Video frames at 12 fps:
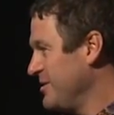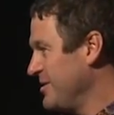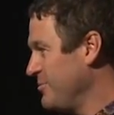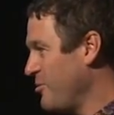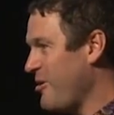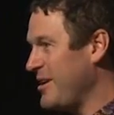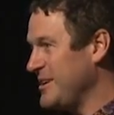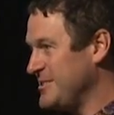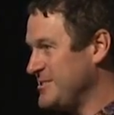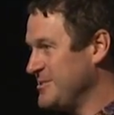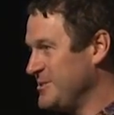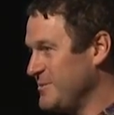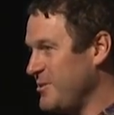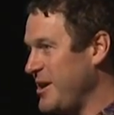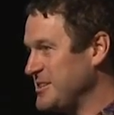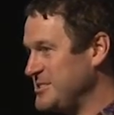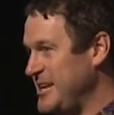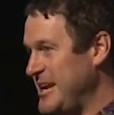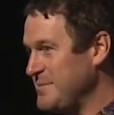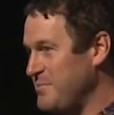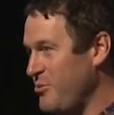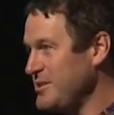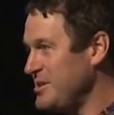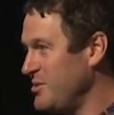wireless device
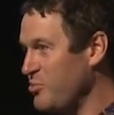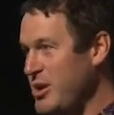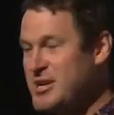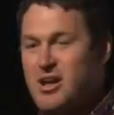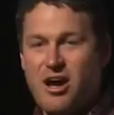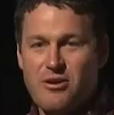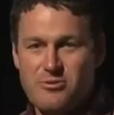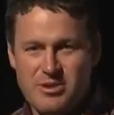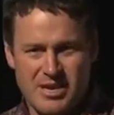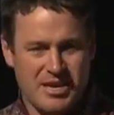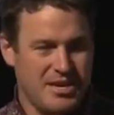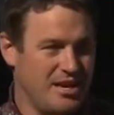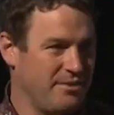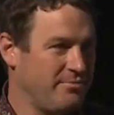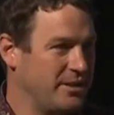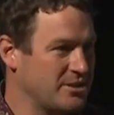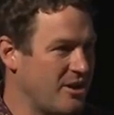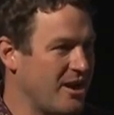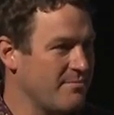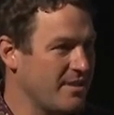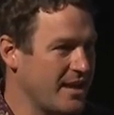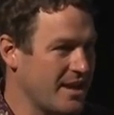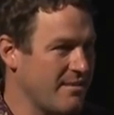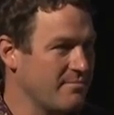endpoint, and we know every time they
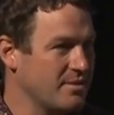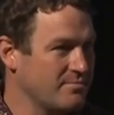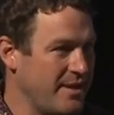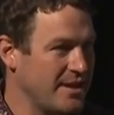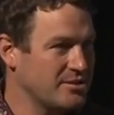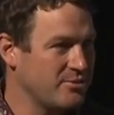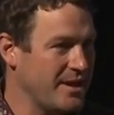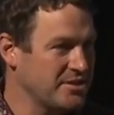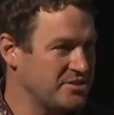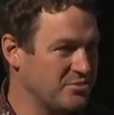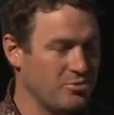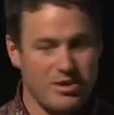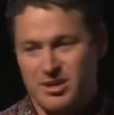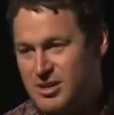come back to our store